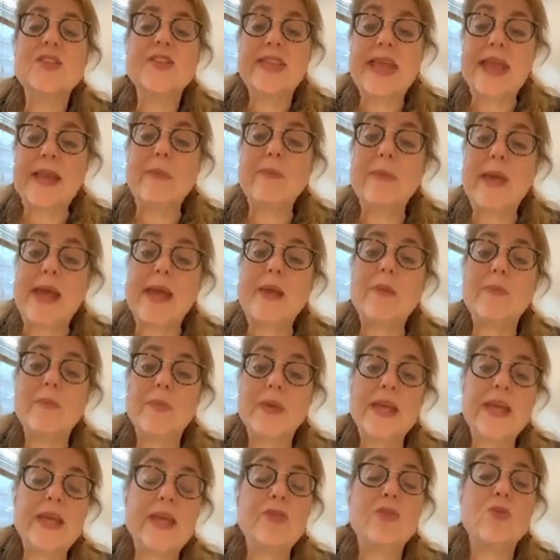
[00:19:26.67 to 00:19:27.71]
They may
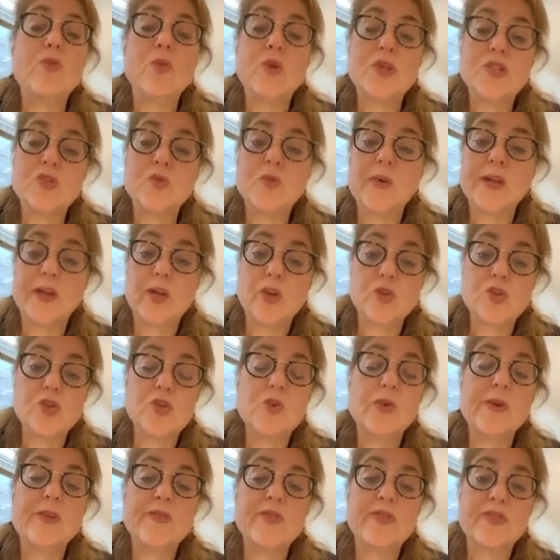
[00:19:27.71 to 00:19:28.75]
be the ones you want to go
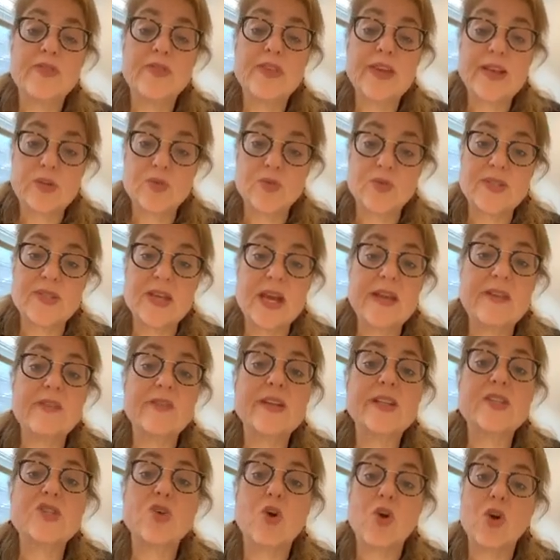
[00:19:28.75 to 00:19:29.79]
to if sexual side
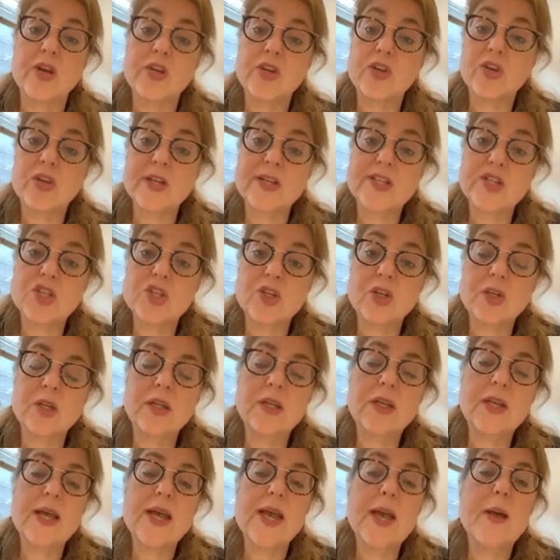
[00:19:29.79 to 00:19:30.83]
effects are your
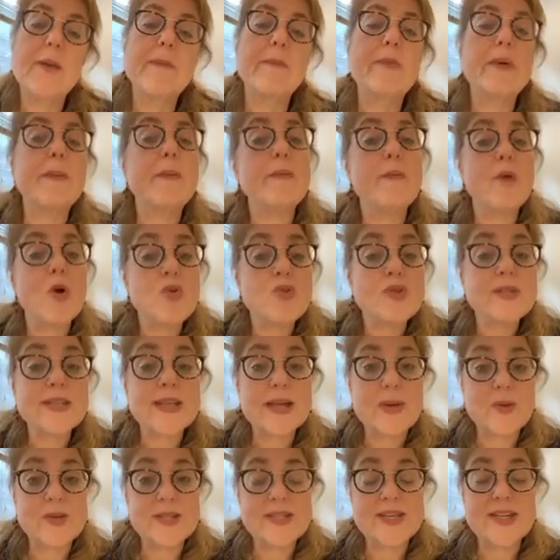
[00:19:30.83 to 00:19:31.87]
concern, but
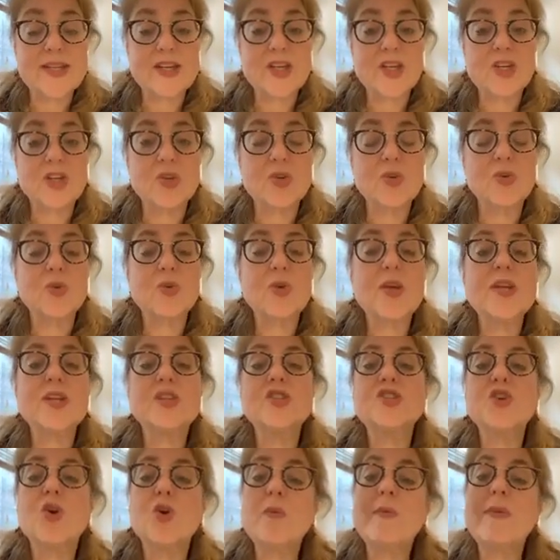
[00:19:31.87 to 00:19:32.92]
mostly I would say to you,
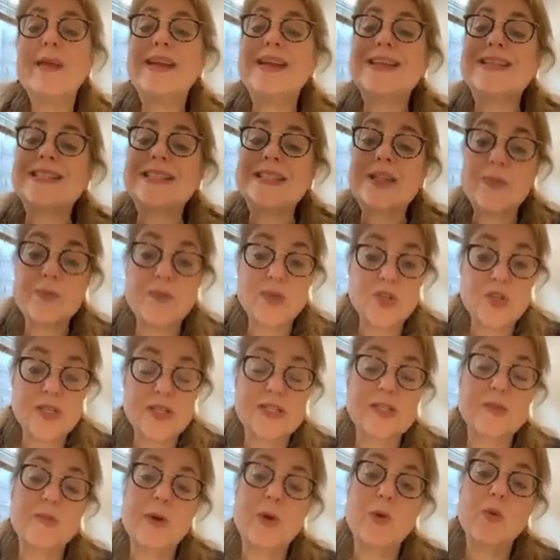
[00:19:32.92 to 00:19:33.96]
don't make
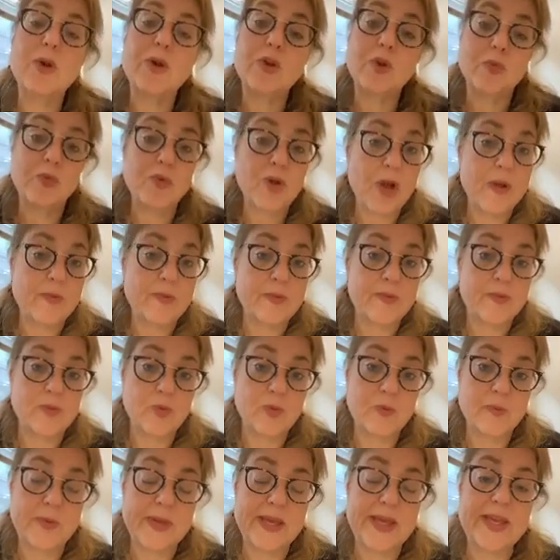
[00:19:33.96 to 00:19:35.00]
assumptions about what your problems
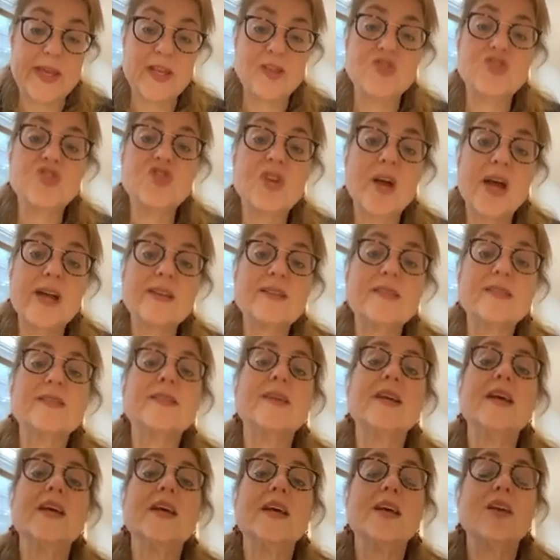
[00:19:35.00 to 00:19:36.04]
will be.
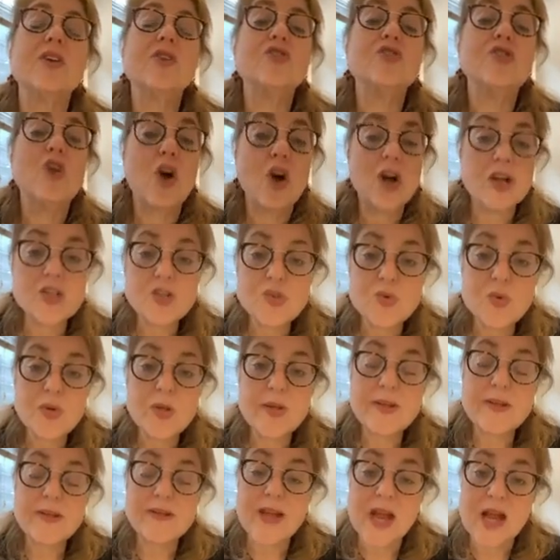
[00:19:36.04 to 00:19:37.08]
Just talk to
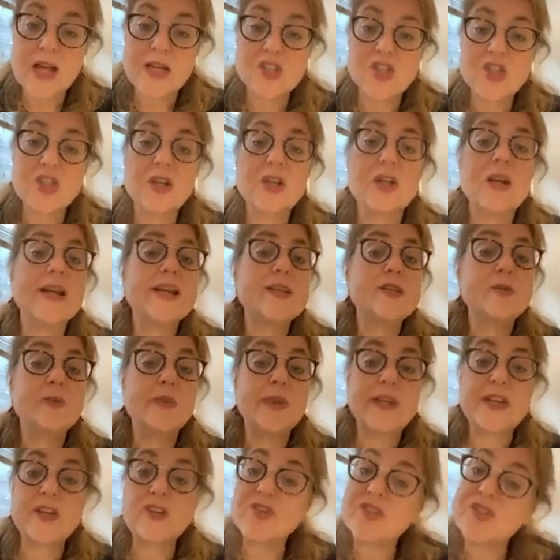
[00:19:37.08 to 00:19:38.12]
a doctor,
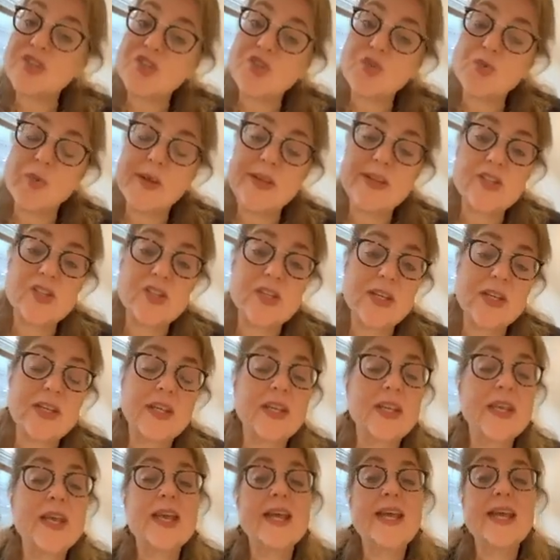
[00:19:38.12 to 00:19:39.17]
explain your
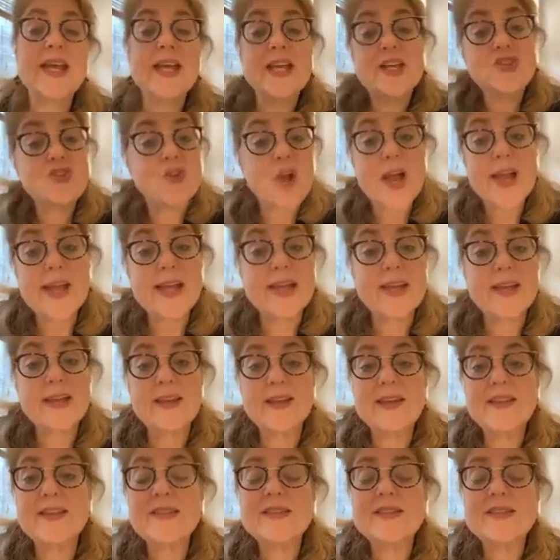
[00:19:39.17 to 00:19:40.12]
situation, and try it.